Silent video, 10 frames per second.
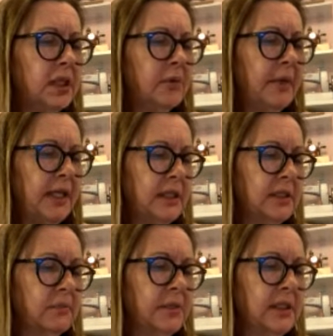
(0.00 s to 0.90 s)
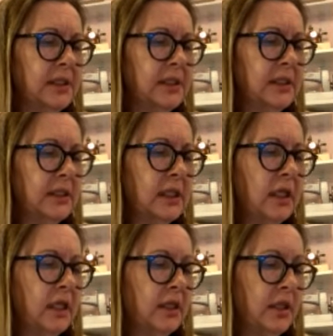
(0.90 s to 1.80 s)
are pattern pieces
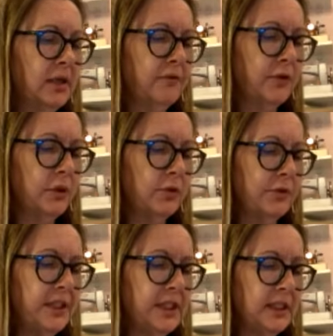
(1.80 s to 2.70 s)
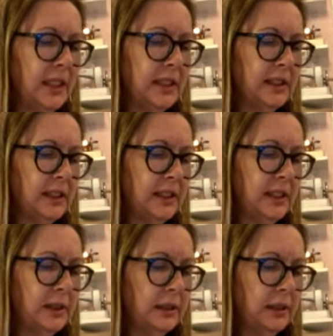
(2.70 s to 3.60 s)
for all 3
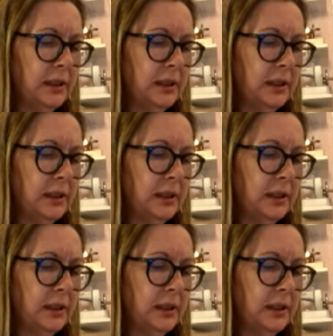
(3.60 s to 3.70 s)
sizes.